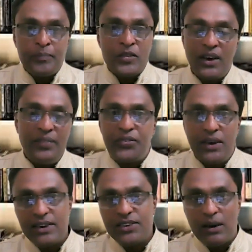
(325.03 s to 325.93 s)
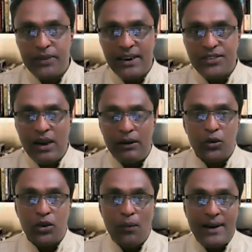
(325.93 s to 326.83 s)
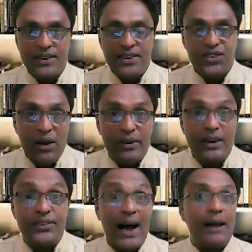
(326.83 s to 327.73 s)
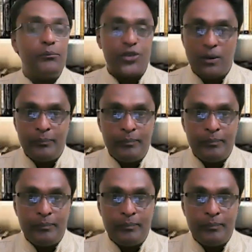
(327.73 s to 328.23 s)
So in theory subjects, you have to revise it several times.